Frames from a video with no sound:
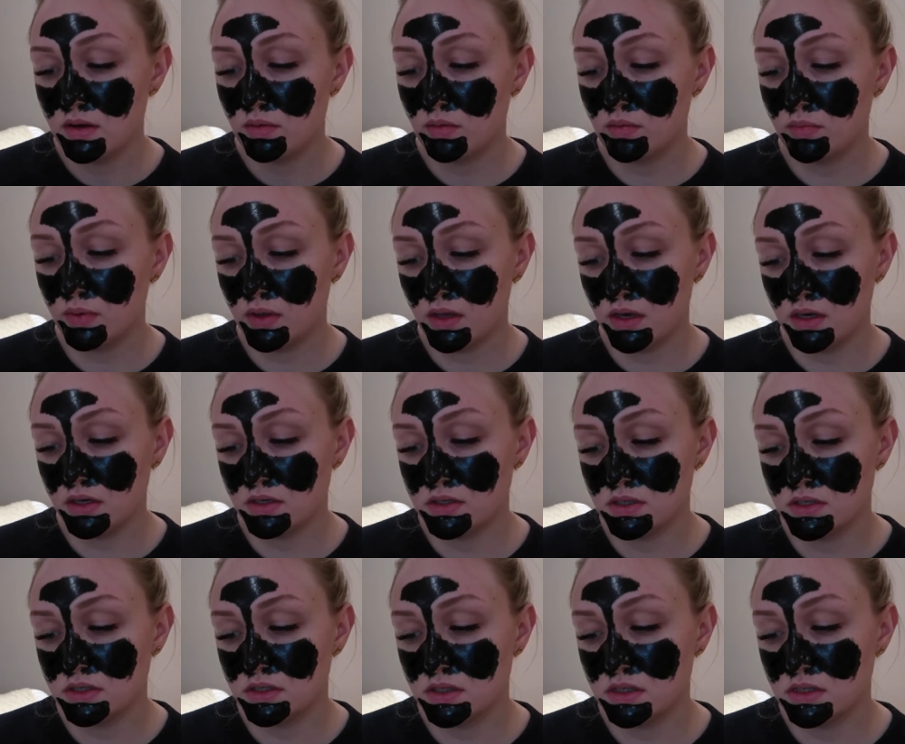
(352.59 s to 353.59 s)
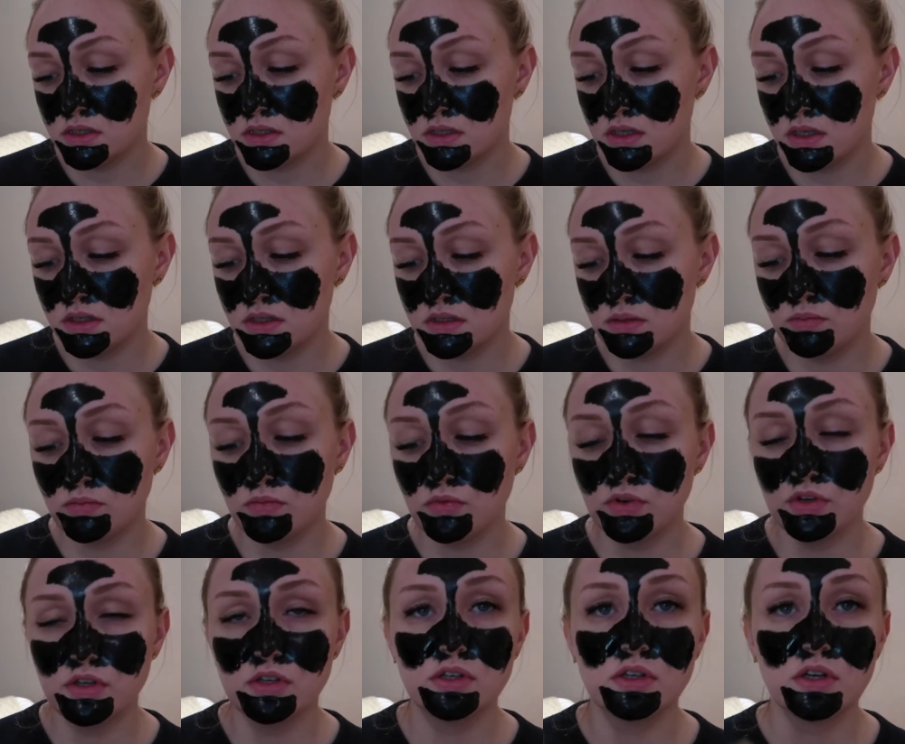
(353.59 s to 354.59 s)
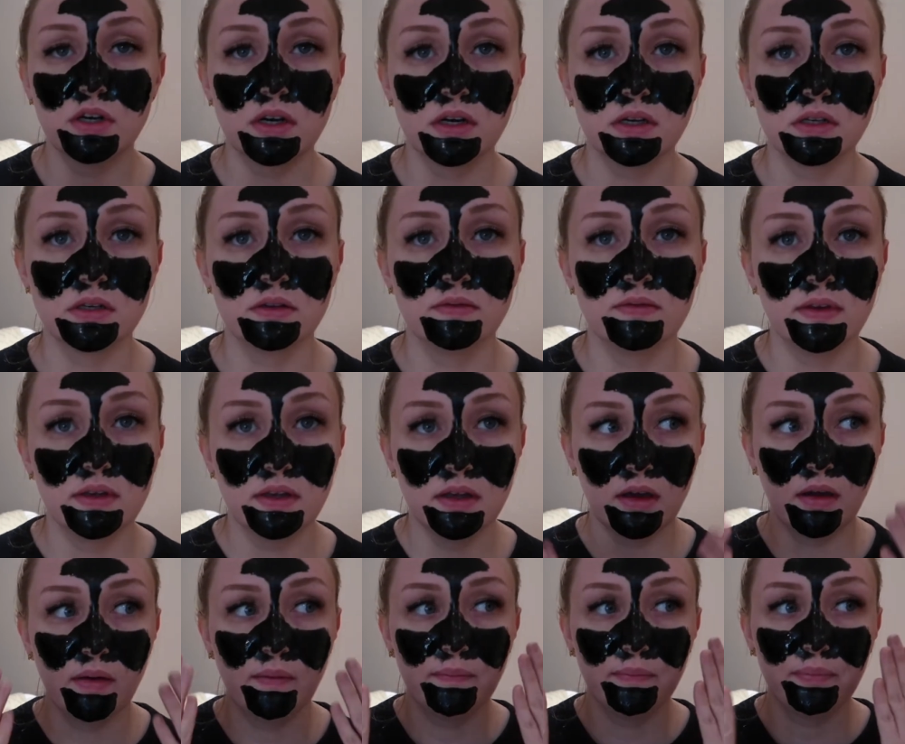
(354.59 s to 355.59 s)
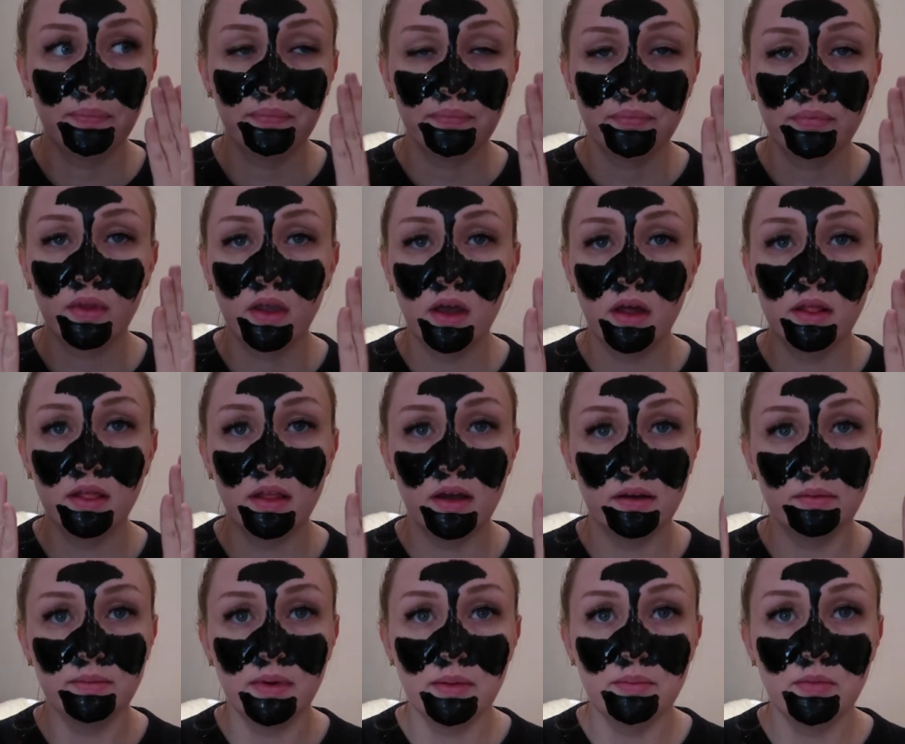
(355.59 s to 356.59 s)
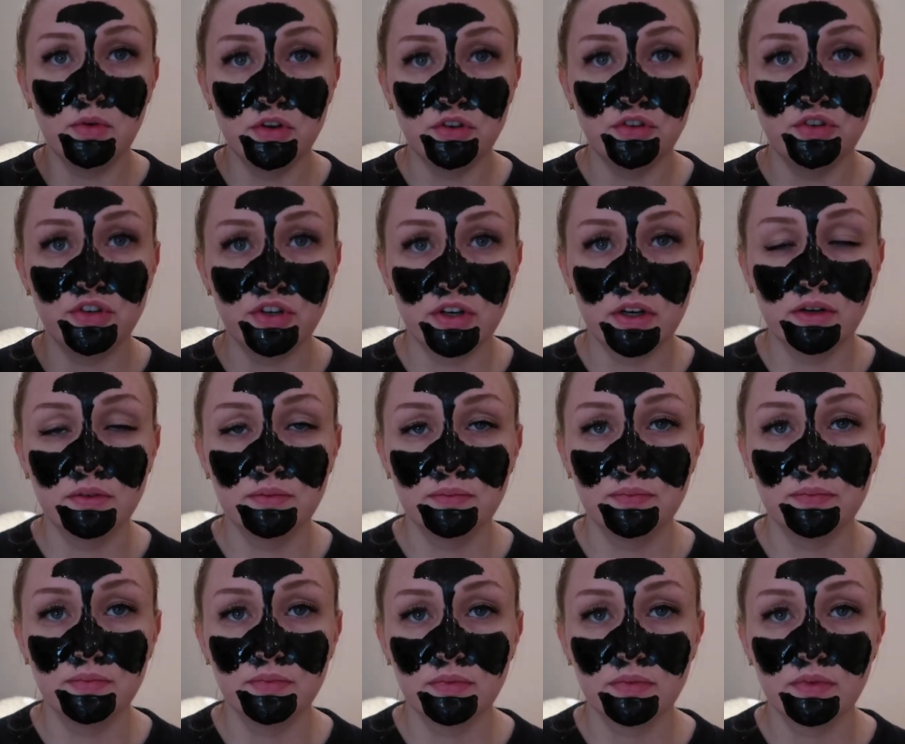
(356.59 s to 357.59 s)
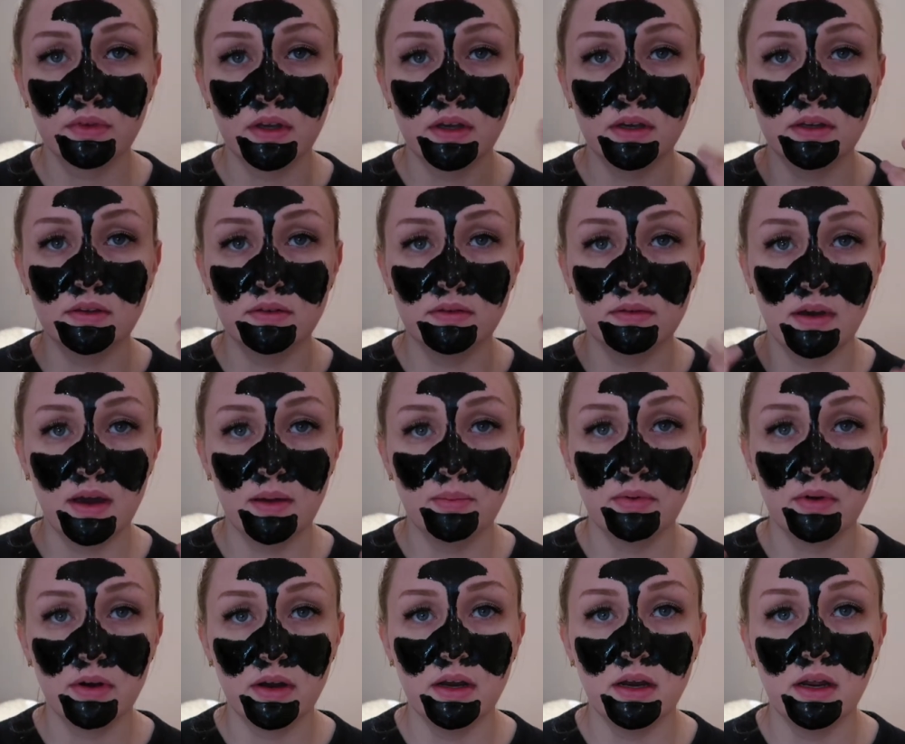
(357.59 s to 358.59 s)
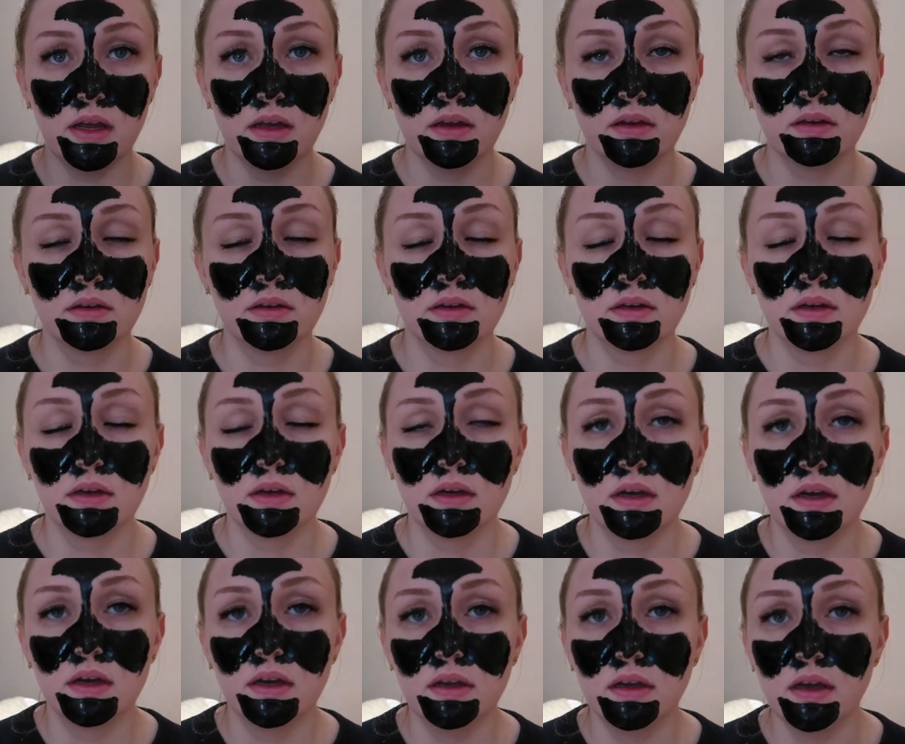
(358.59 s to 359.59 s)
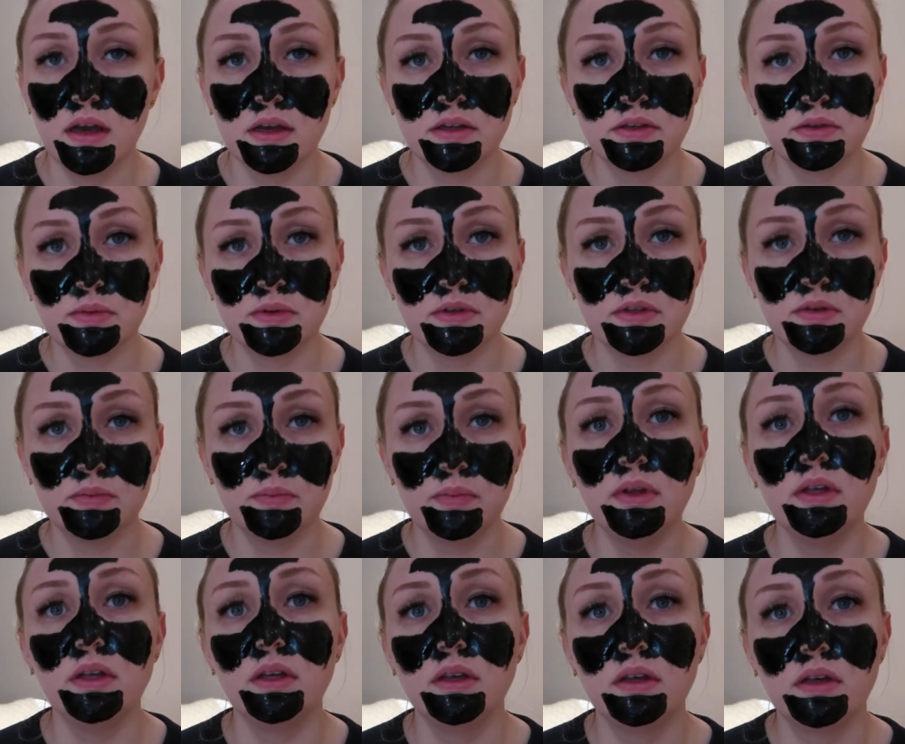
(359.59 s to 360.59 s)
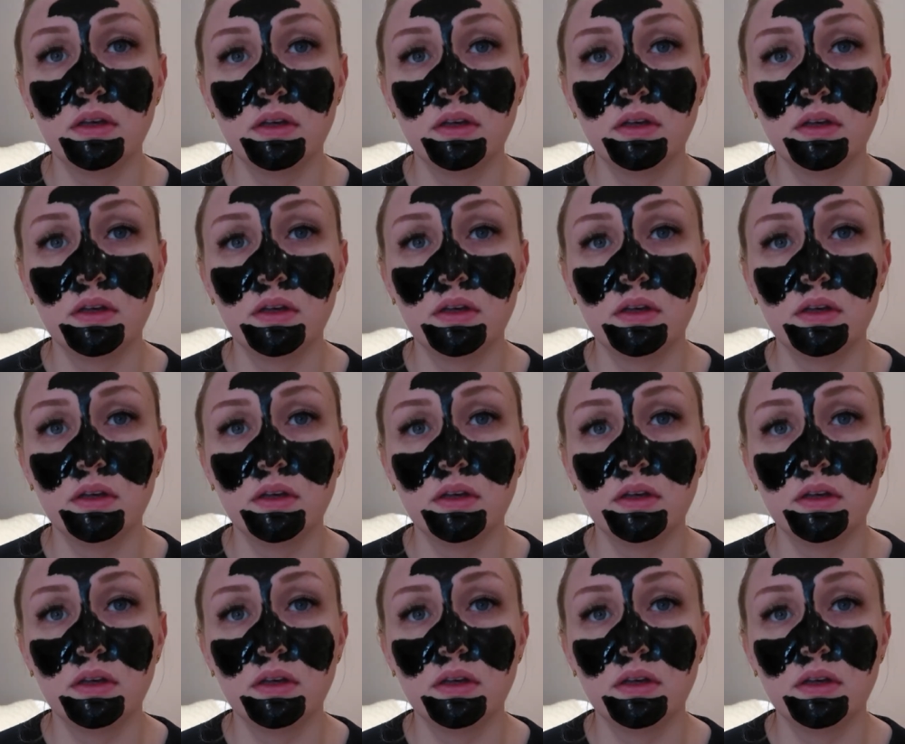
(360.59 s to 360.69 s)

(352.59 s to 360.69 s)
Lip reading: replenishes the skin's moisture, because I feel like a lot of my moisture is evaporating as we speak.